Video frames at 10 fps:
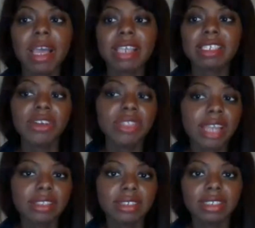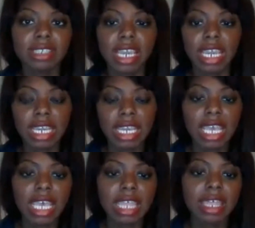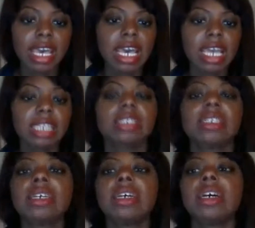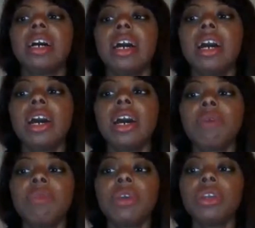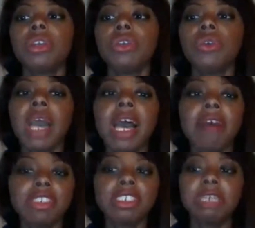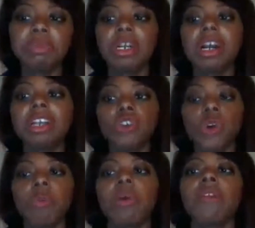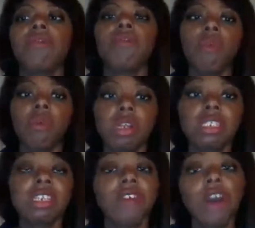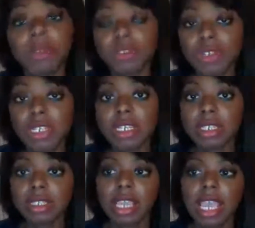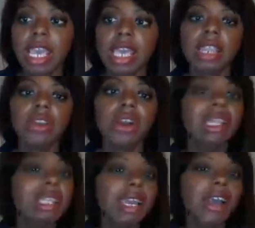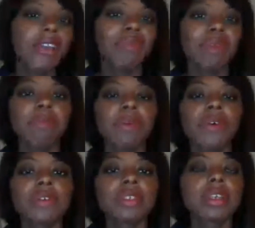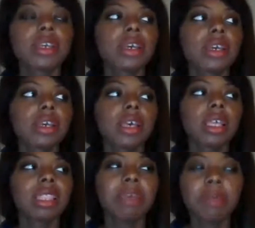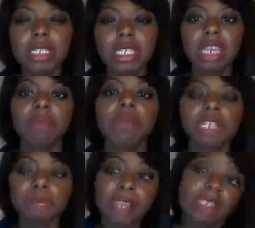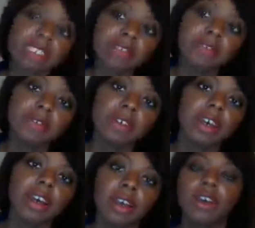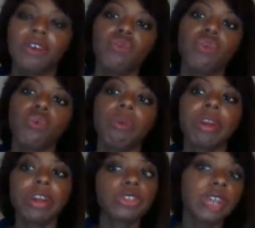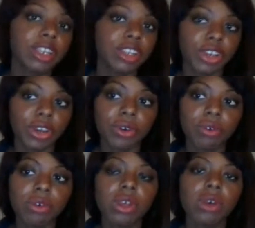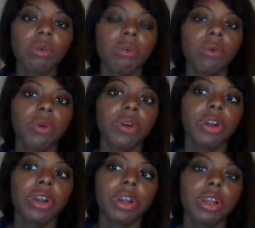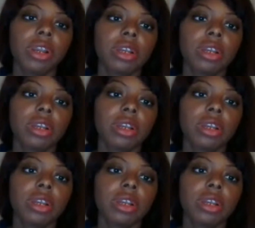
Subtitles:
I say all that to say that you have to keep your eyes open for different opportunities and not let other people's limited perspective of where you're trying to go or